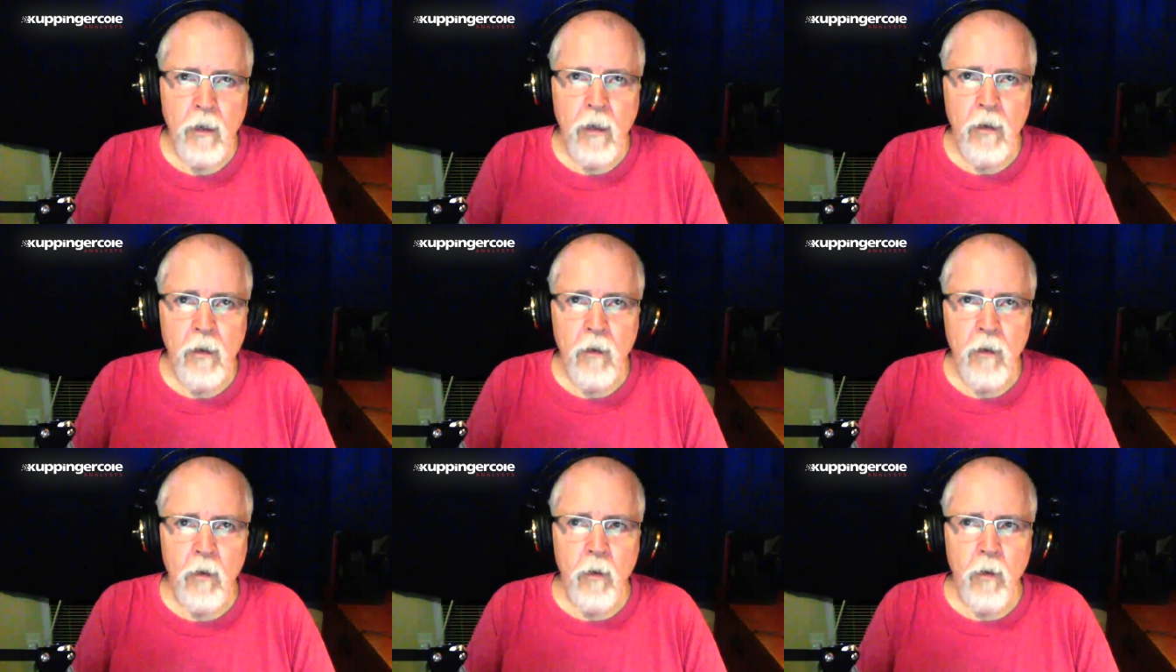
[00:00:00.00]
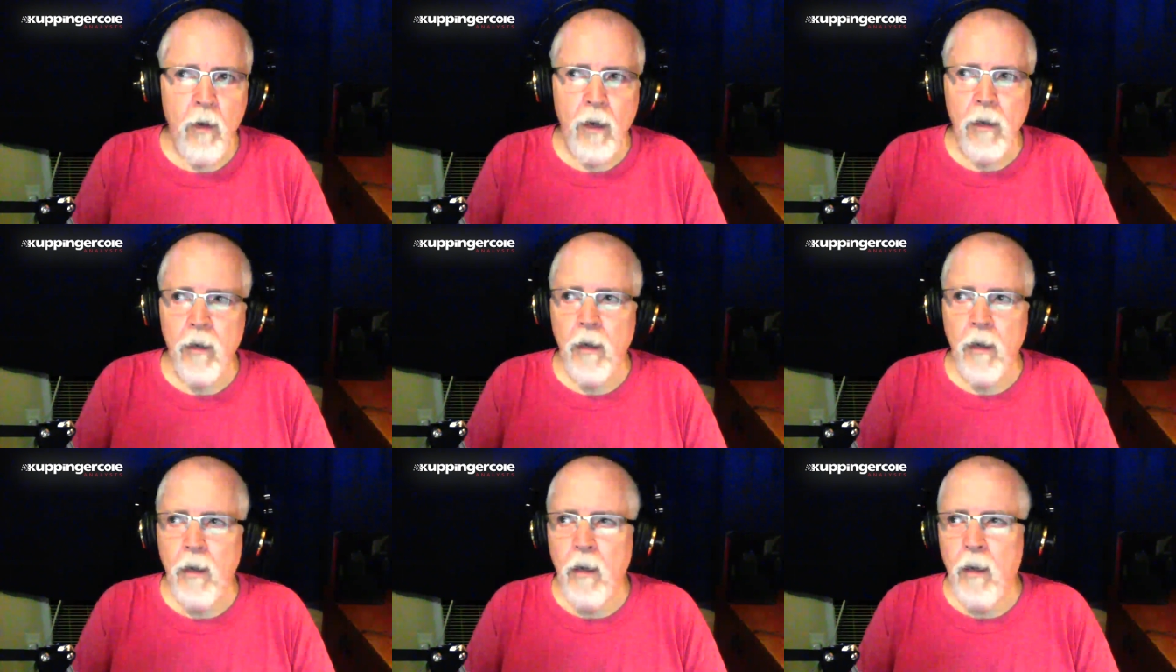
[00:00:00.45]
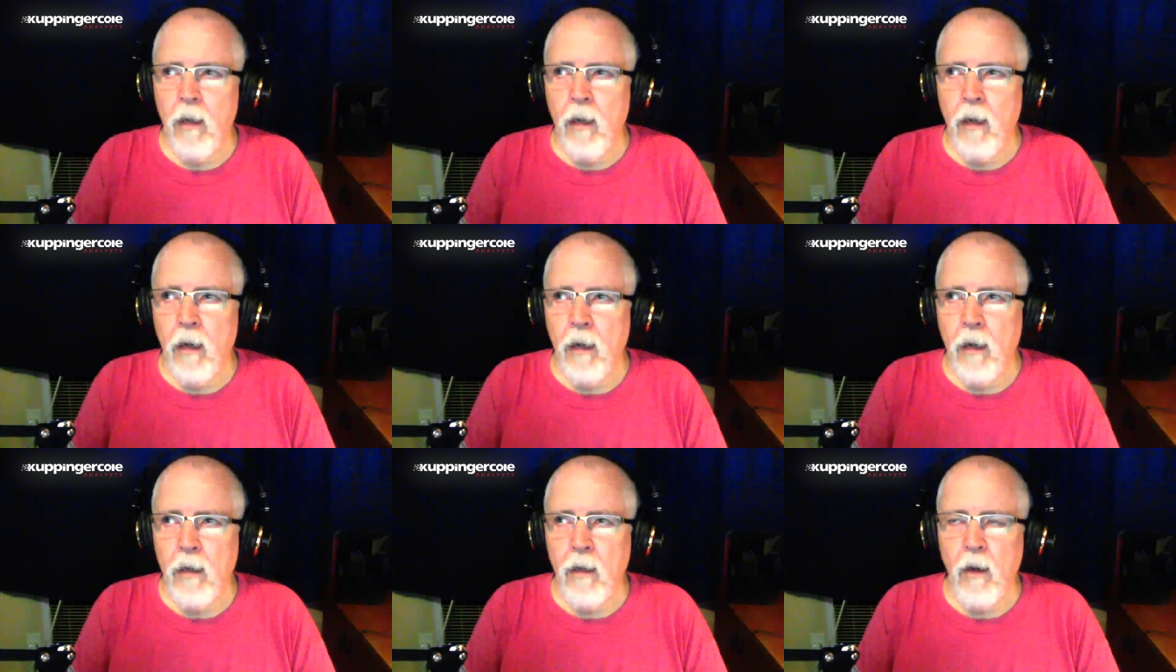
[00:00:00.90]
You know, I,
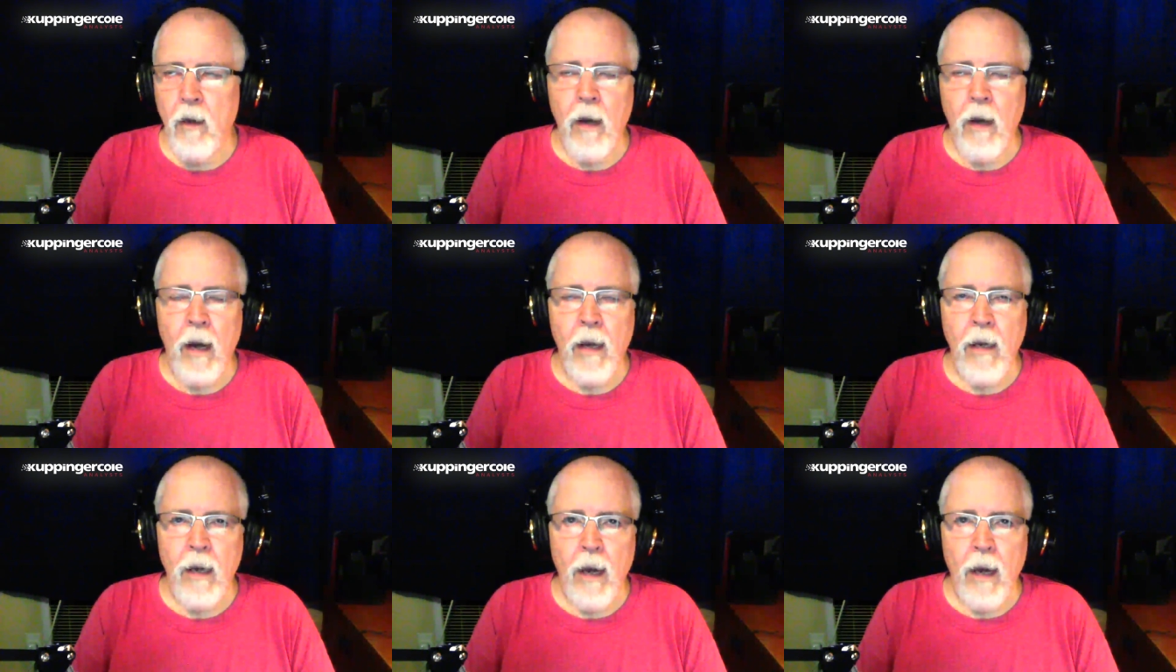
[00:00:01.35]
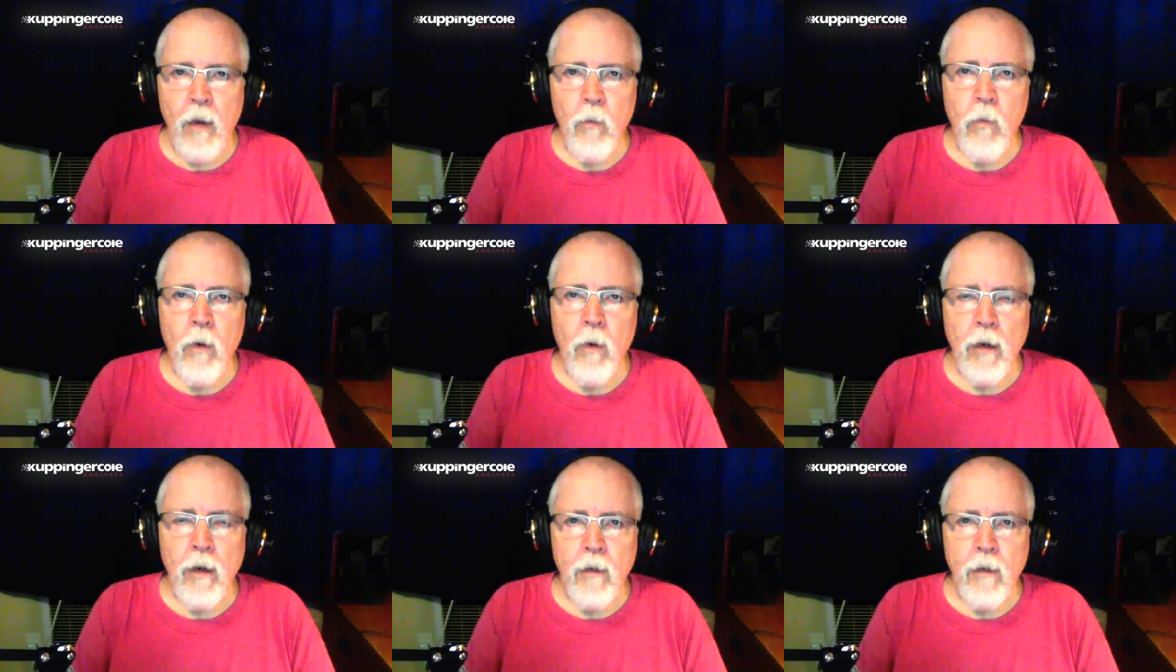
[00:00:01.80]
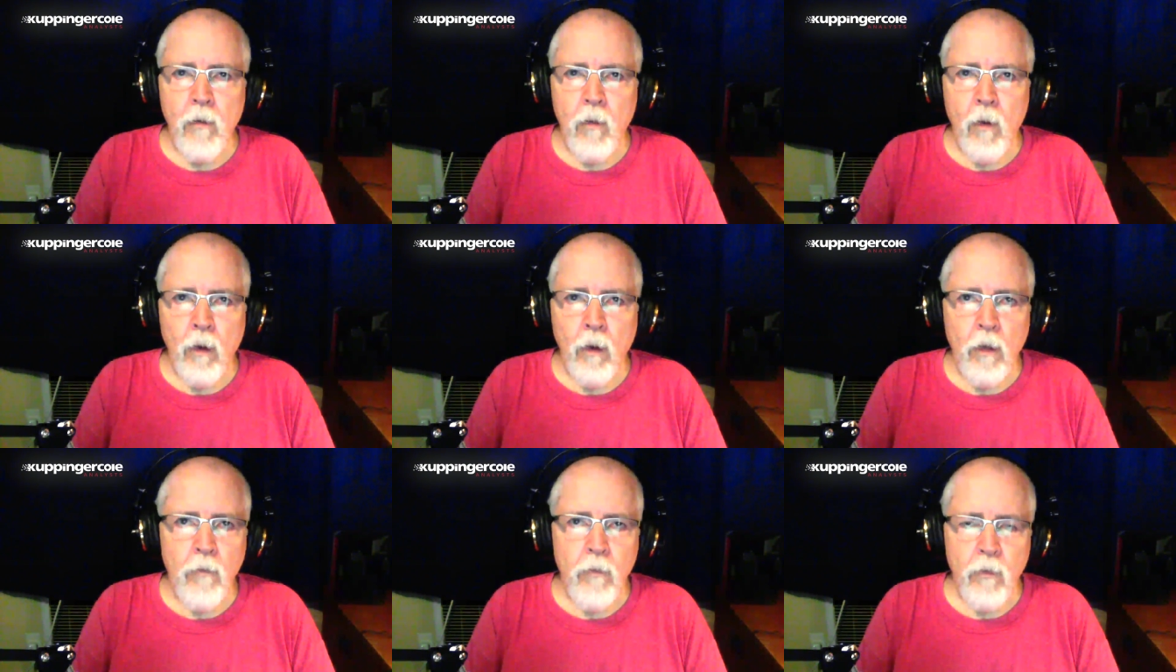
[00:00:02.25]
I and I, I want
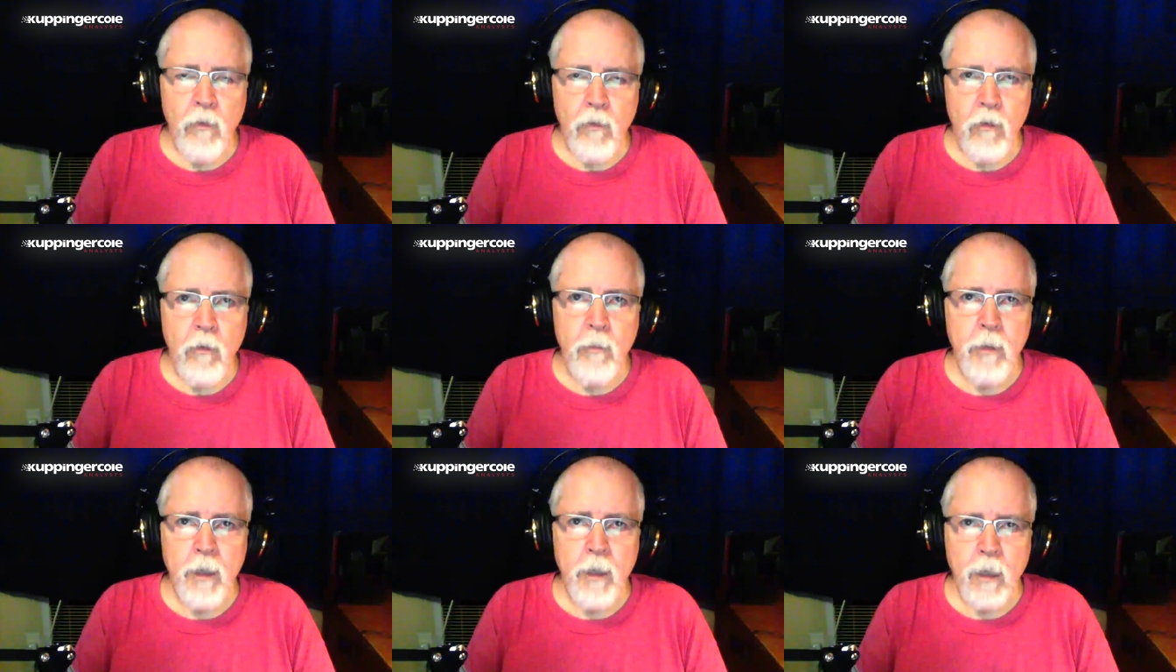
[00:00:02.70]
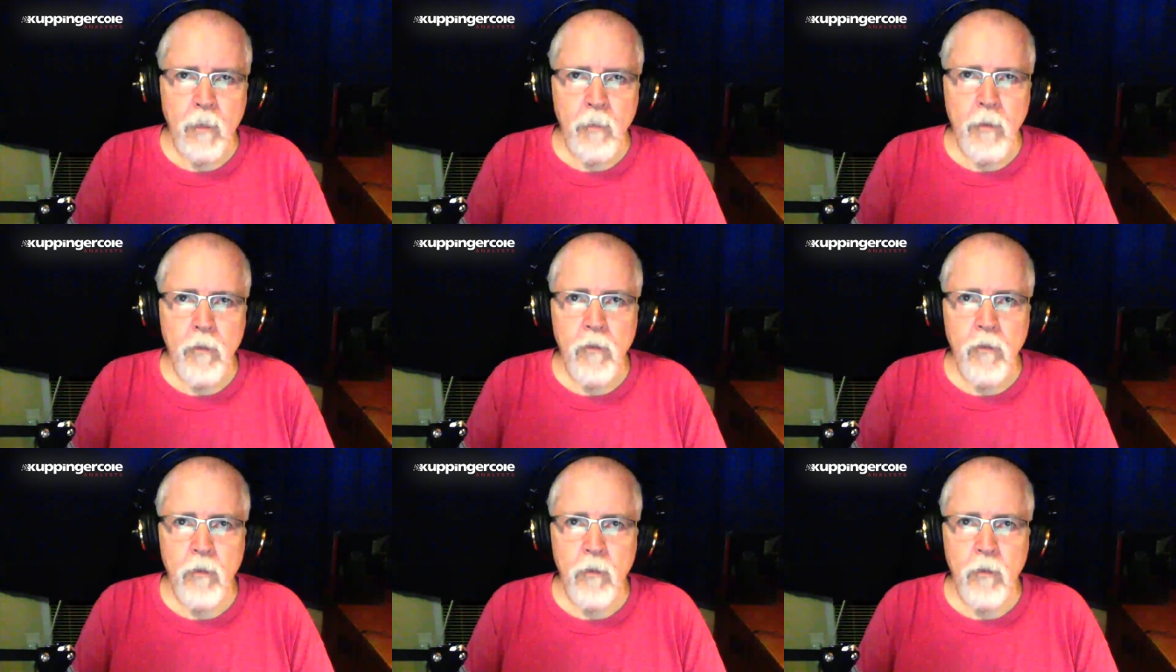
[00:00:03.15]
all of us to be able